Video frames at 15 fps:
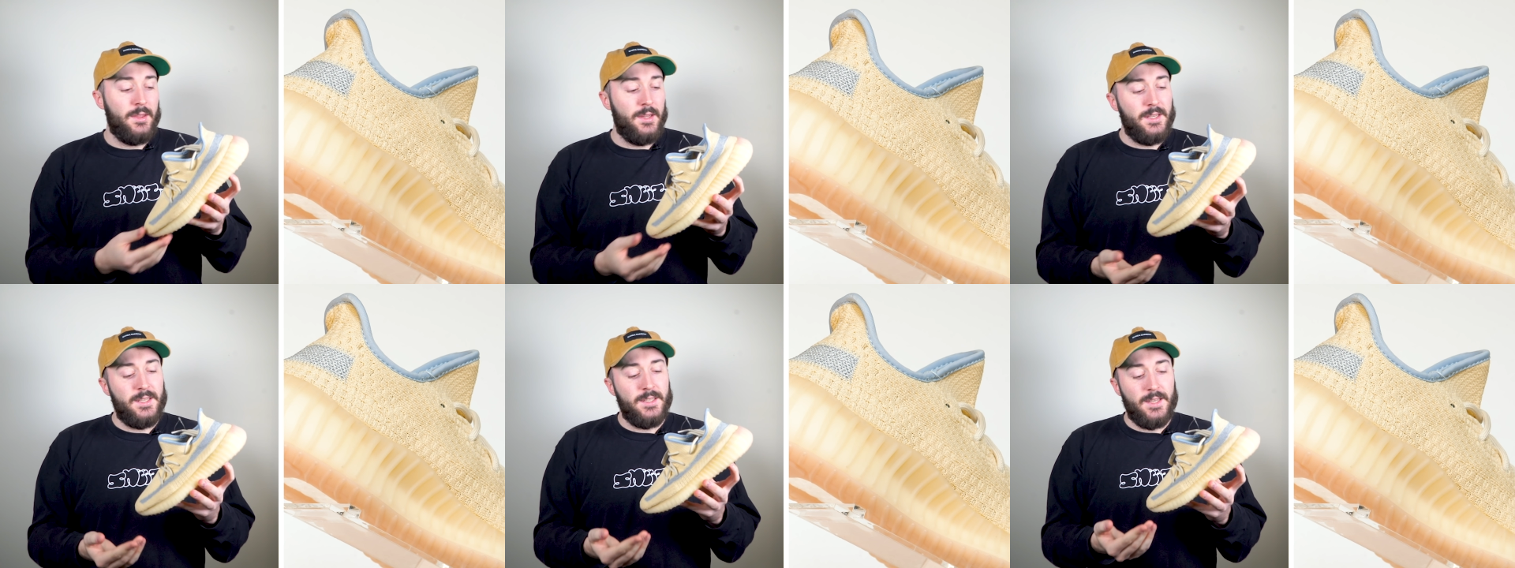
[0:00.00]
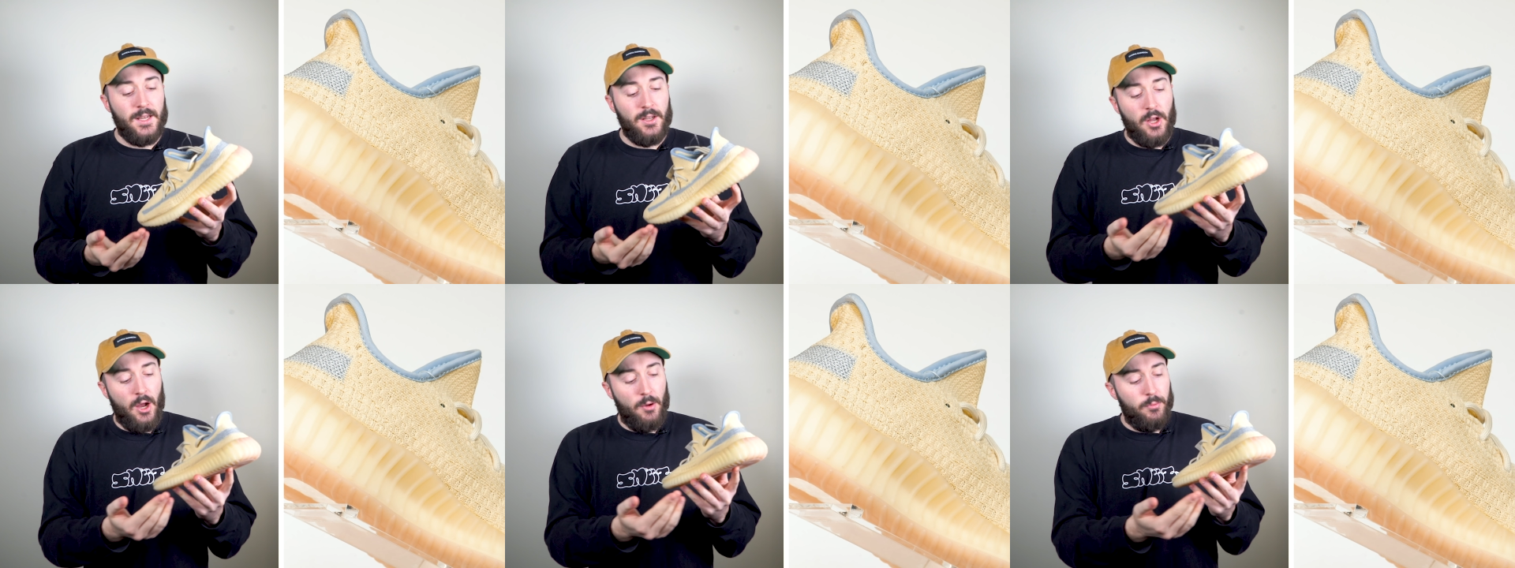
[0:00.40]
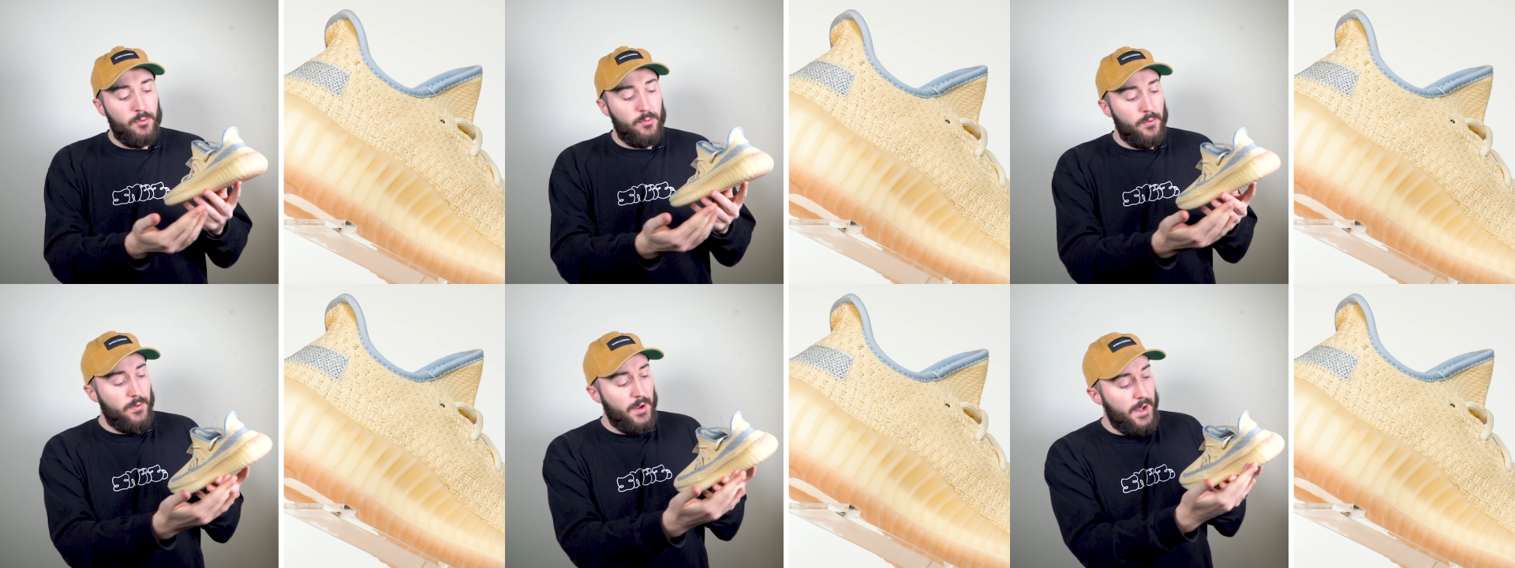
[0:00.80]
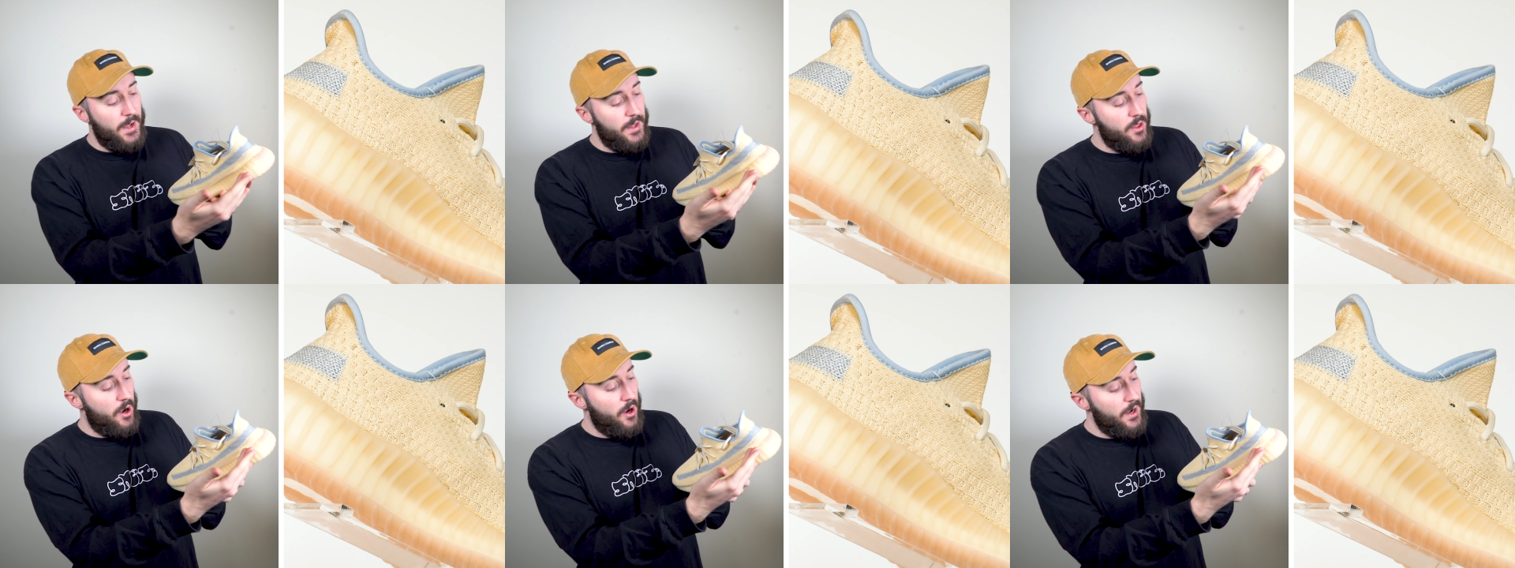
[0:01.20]
This is then coupled with like
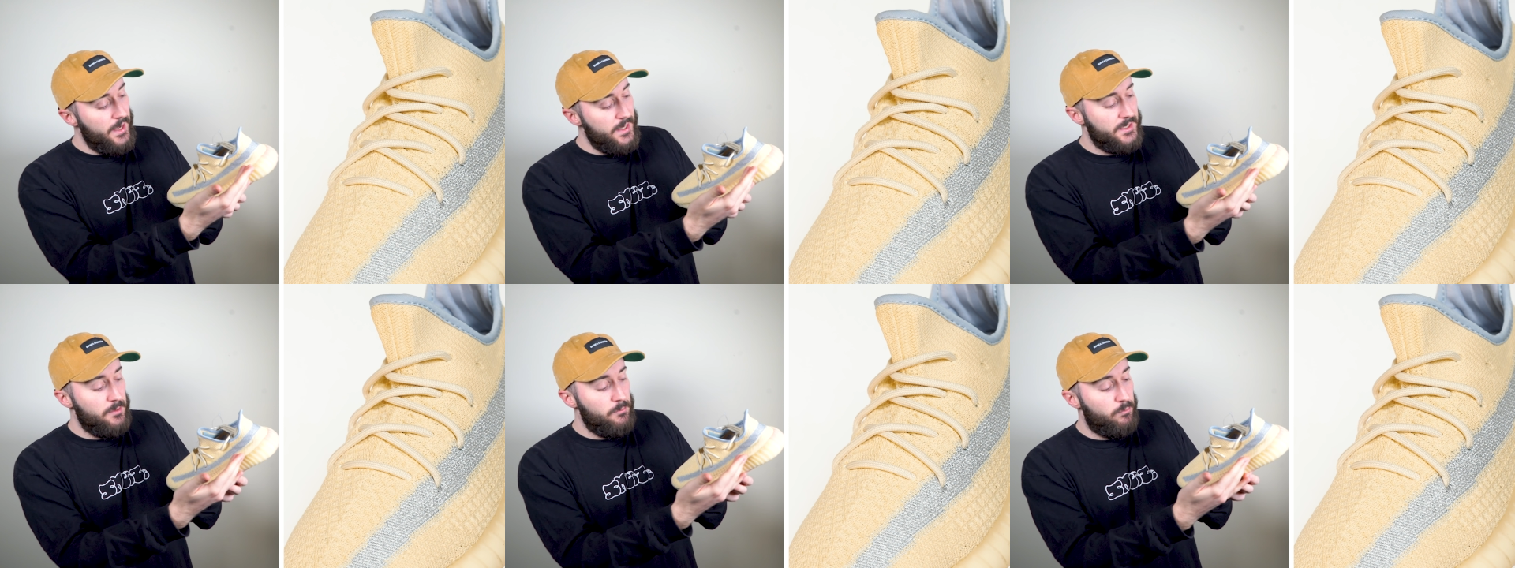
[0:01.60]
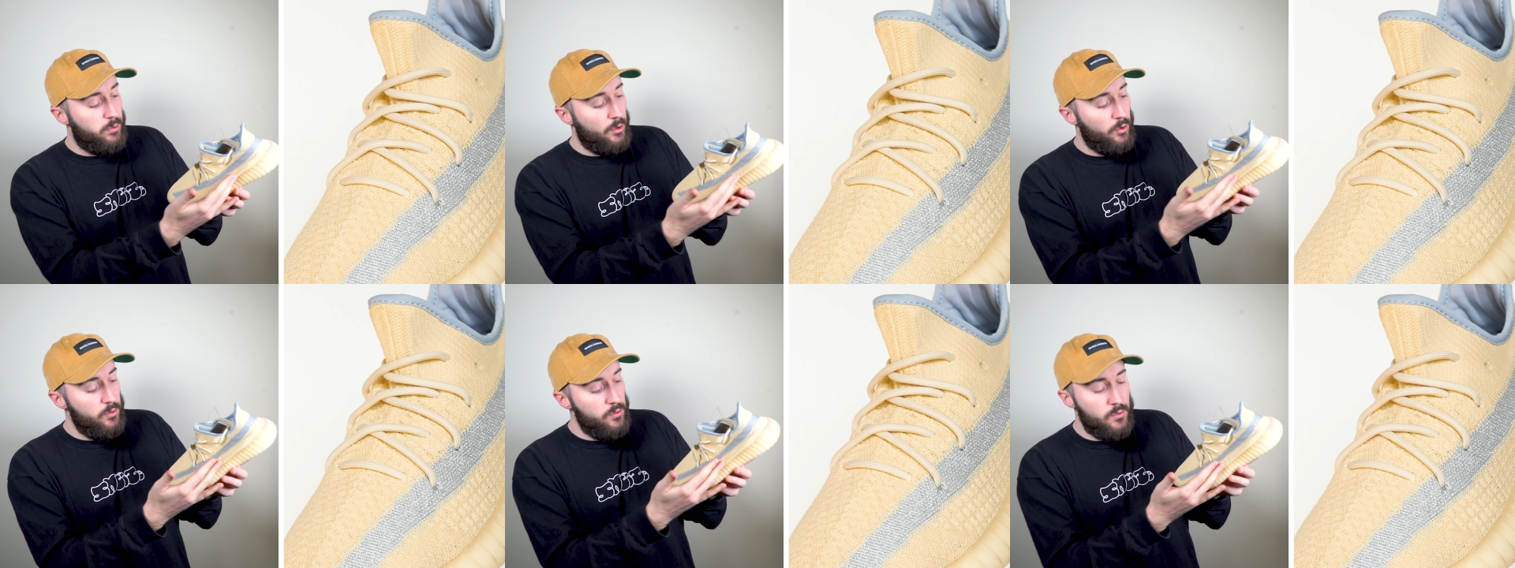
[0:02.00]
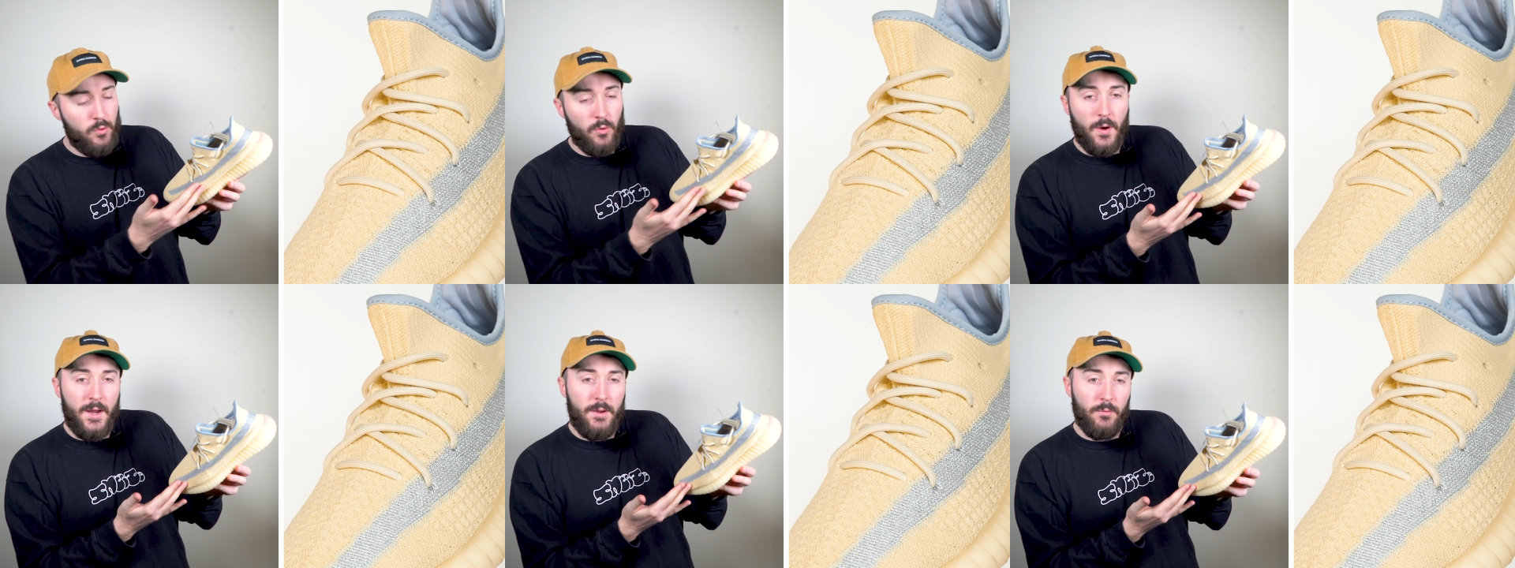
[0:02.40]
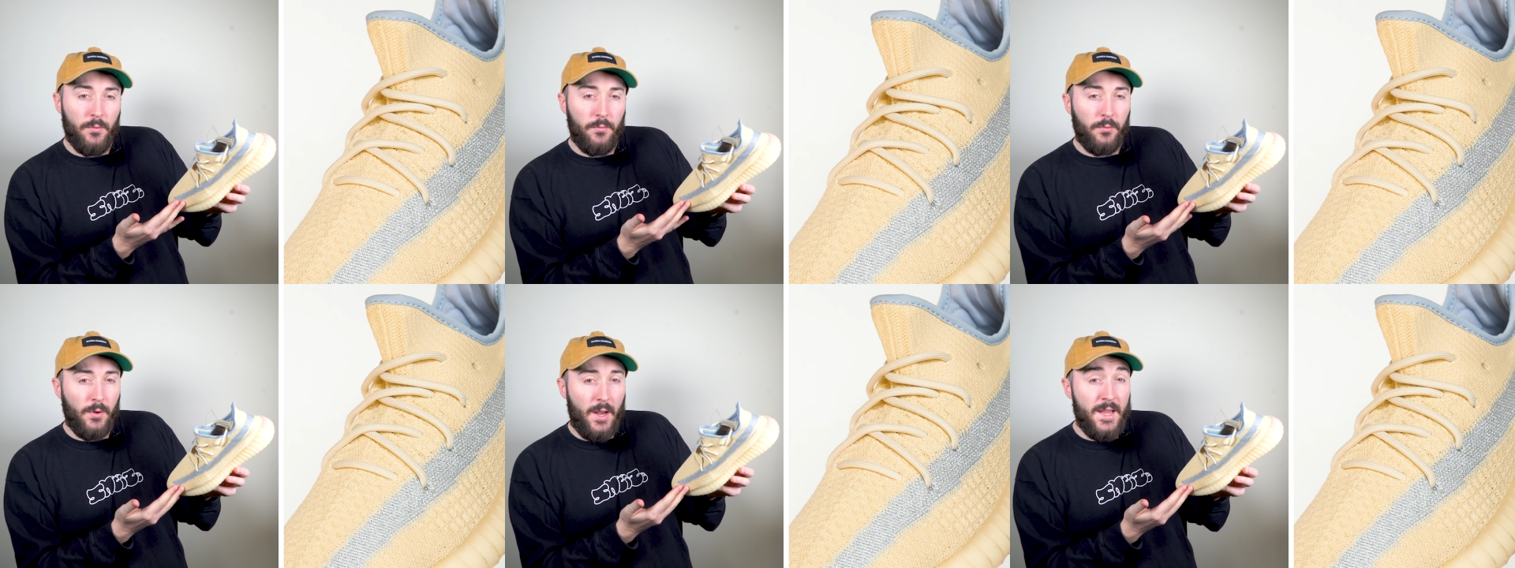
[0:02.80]
an icy blue-grey
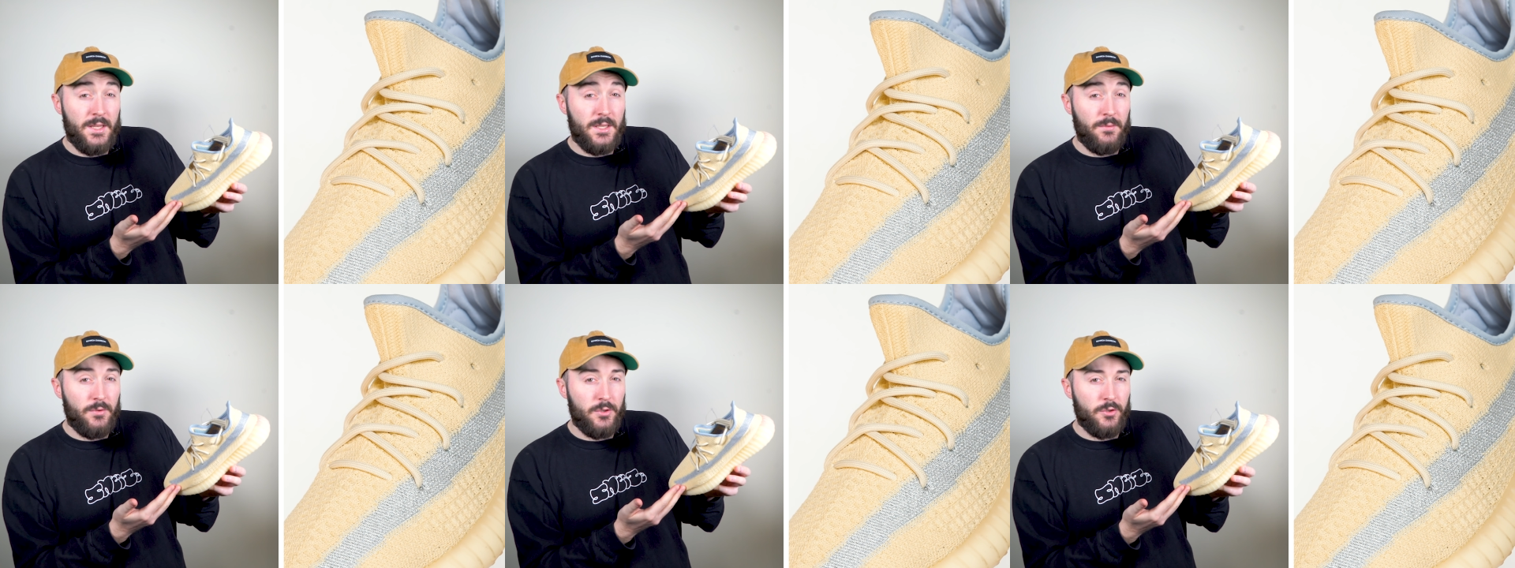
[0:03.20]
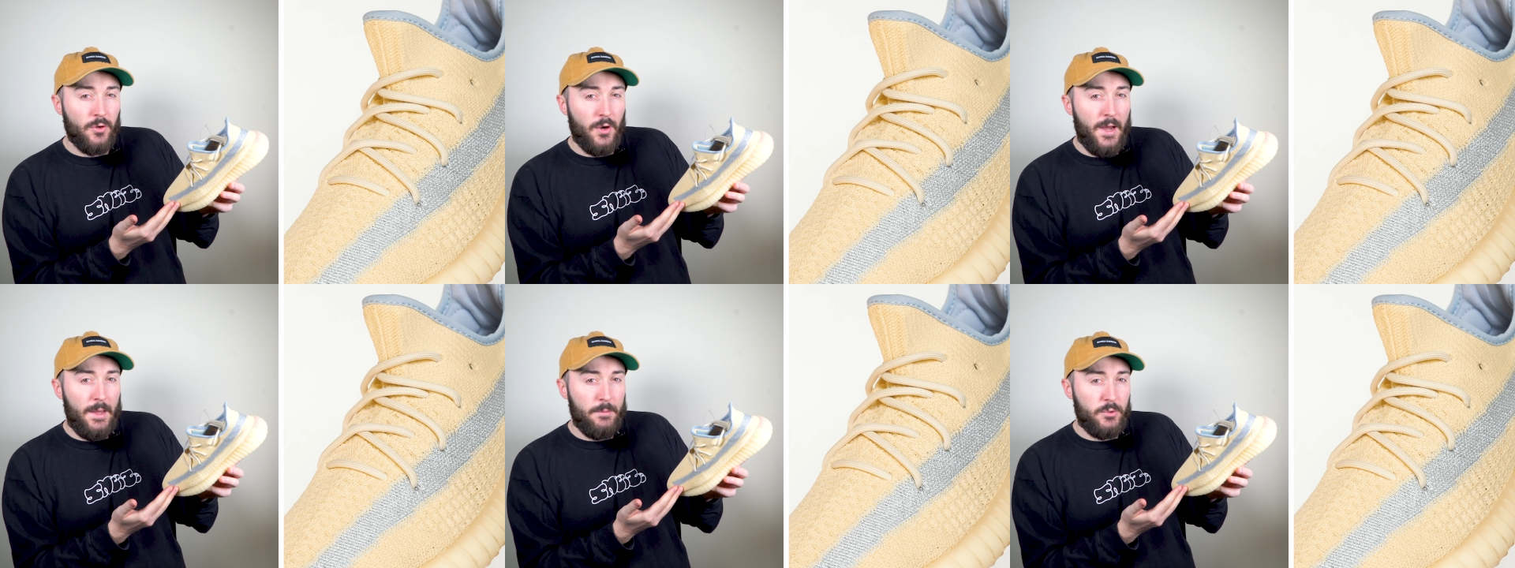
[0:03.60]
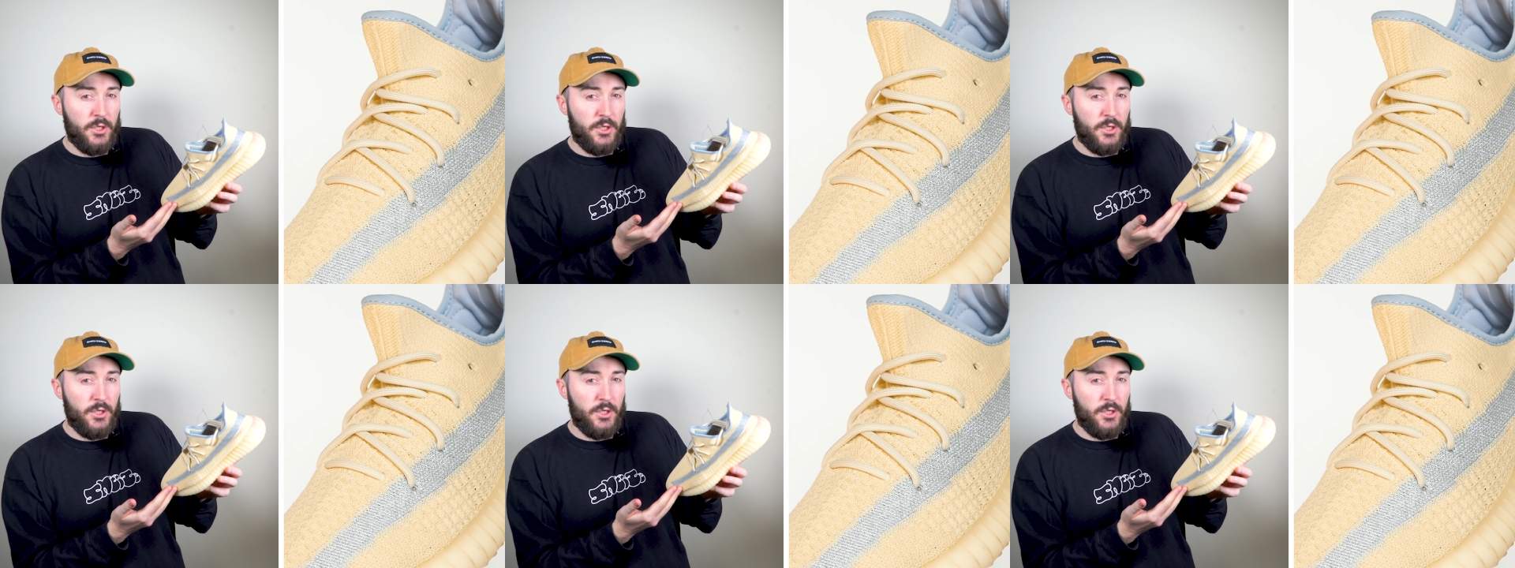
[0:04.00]
reflective stripe.